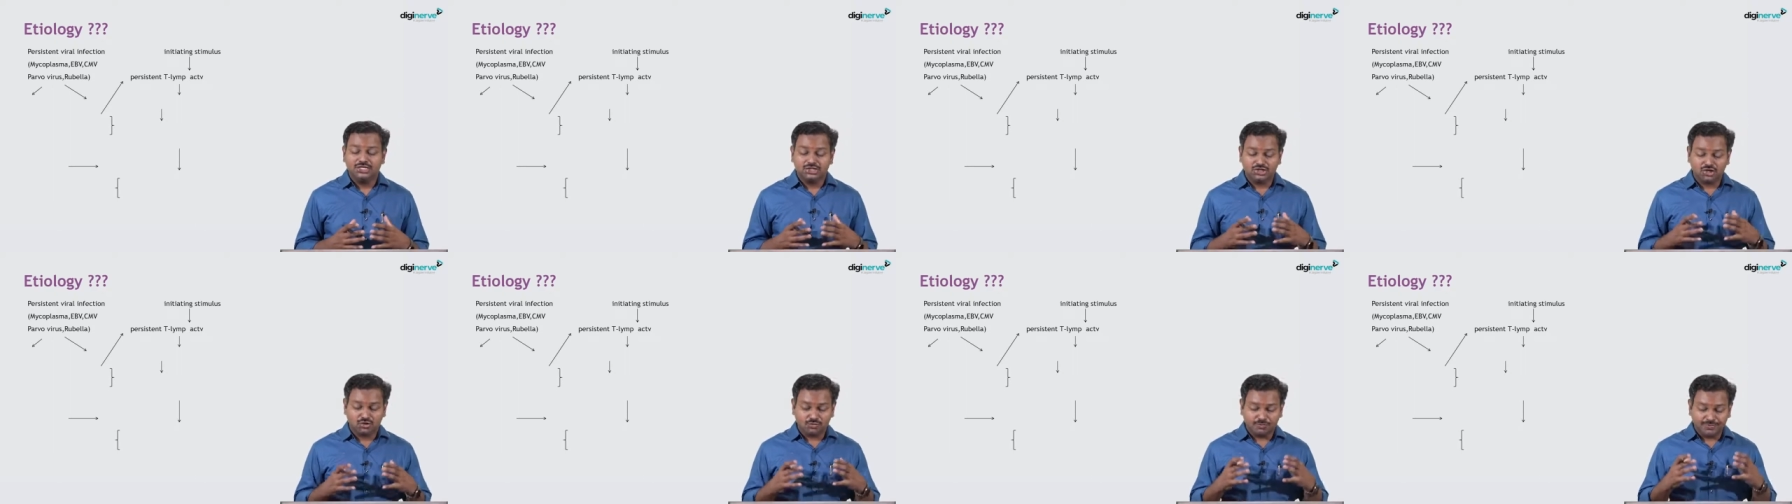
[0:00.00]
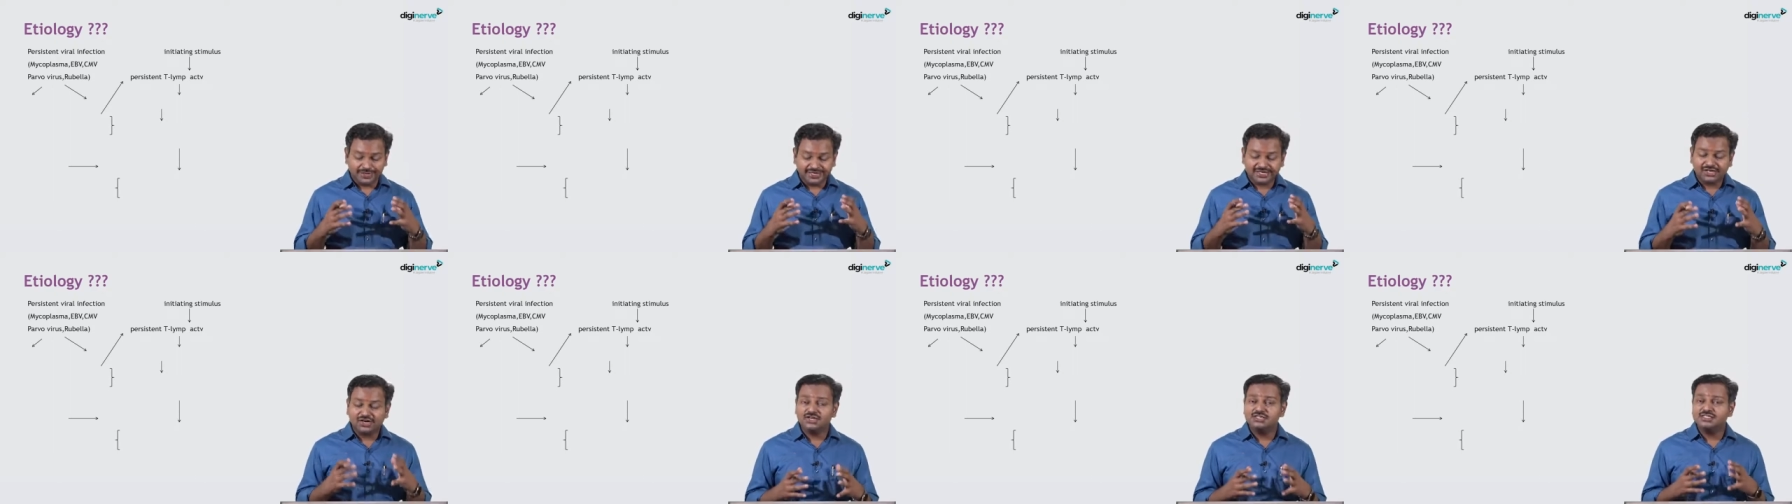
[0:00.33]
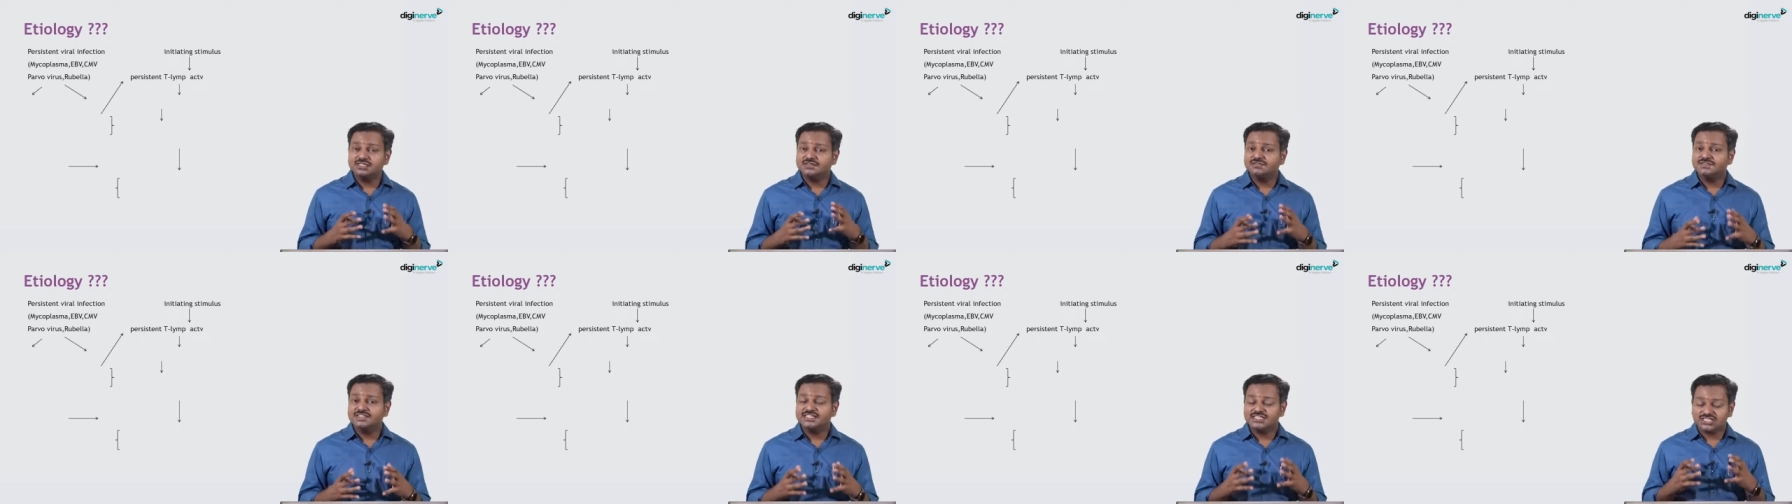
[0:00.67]
Now because
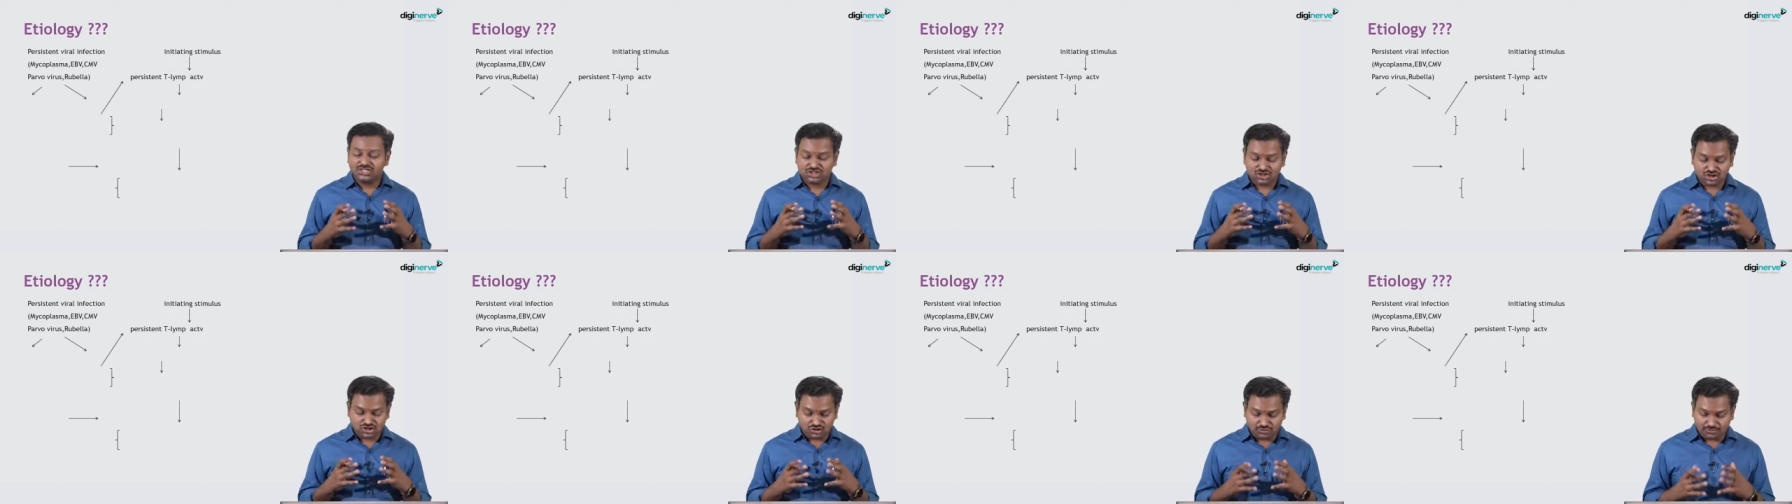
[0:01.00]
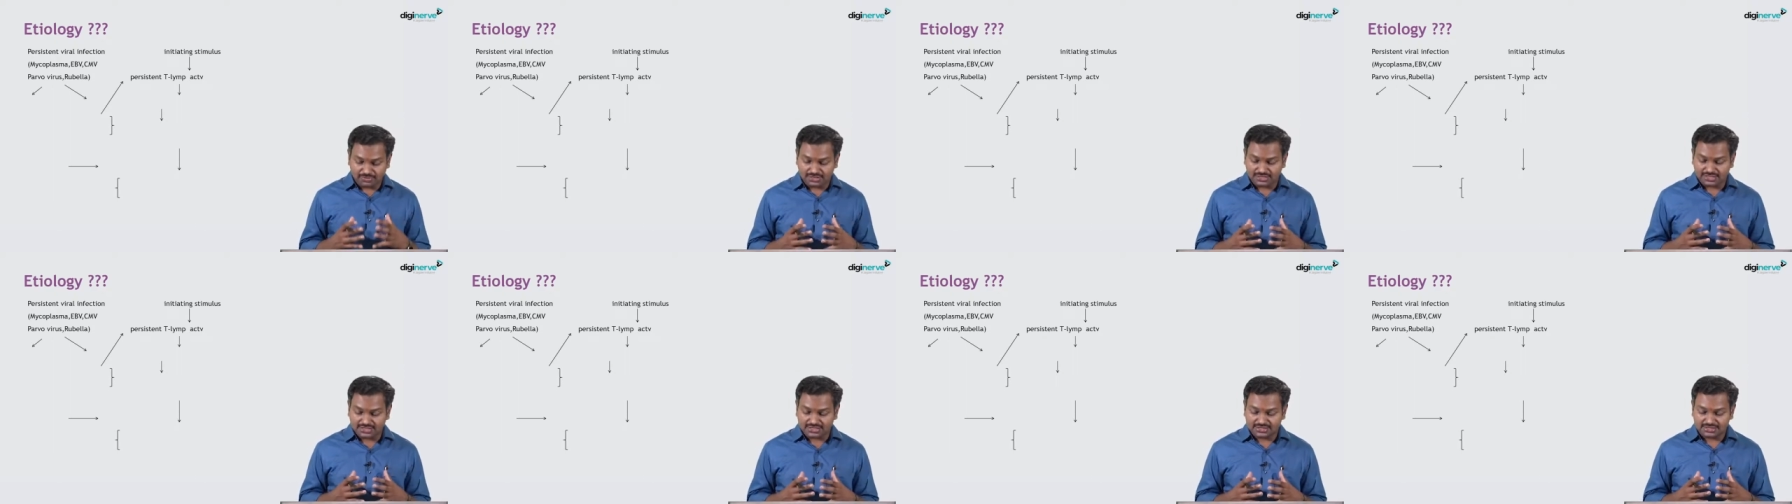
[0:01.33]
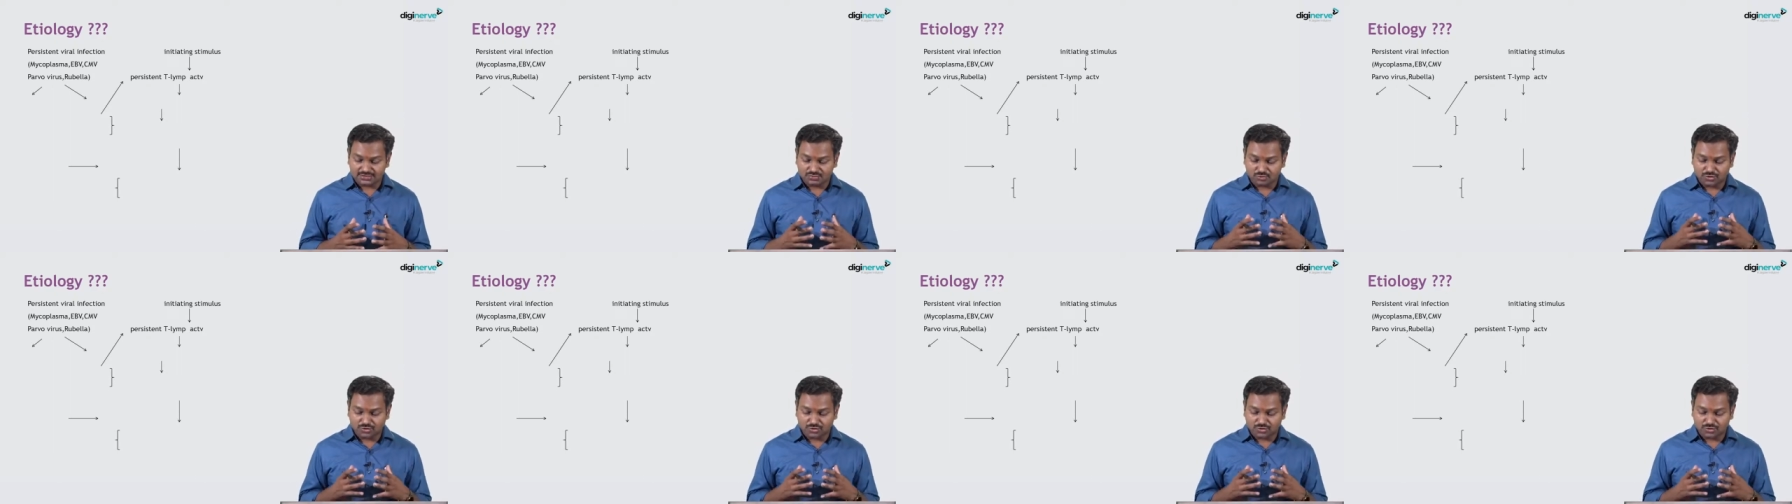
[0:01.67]
of this stimulus,